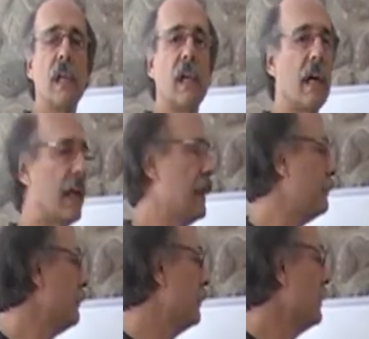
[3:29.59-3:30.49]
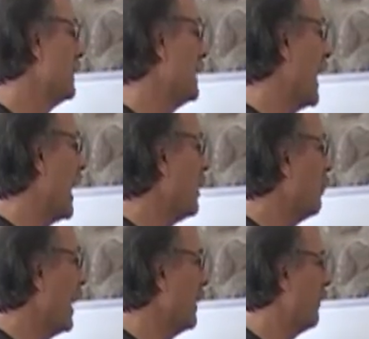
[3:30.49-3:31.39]
Dad
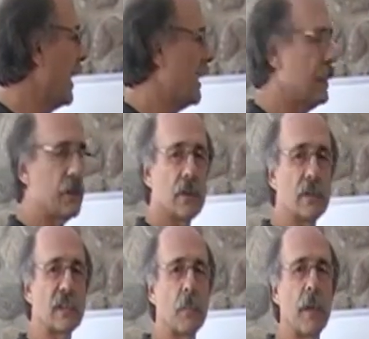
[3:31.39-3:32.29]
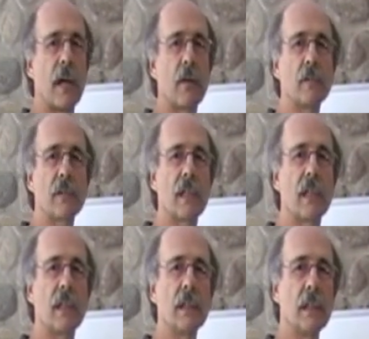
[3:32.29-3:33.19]
might have had issues about,
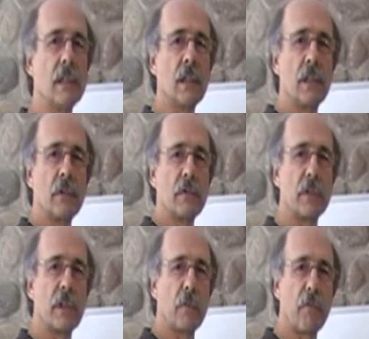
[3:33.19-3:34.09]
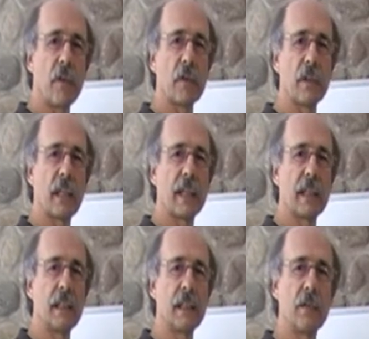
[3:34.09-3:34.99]
feeling like
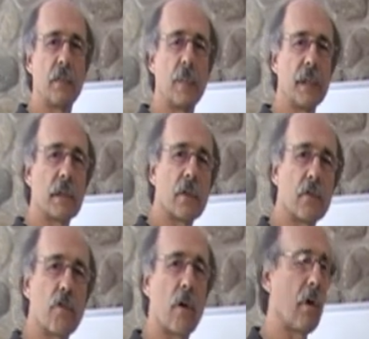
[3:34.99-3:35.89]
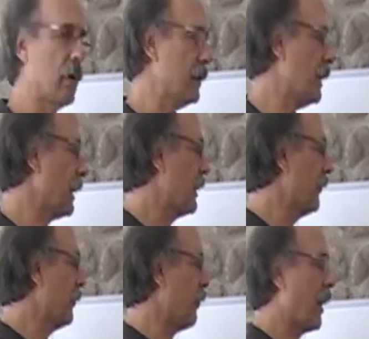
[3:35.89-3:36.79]
he needed to be in control, and like his
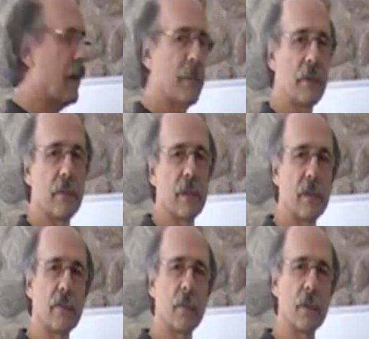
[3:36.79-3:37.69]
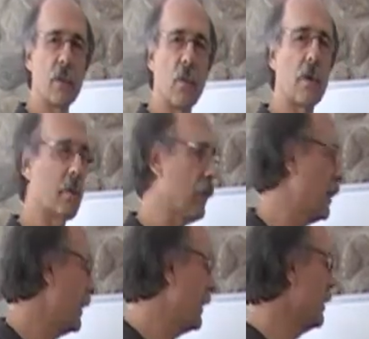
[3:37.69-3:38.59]
environment needed to be
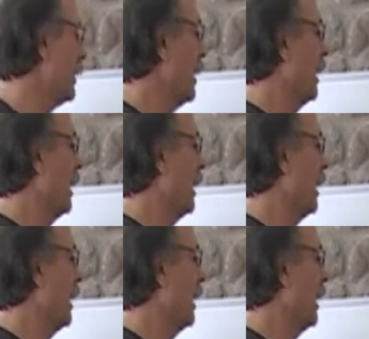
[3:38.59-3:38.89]
orderly, and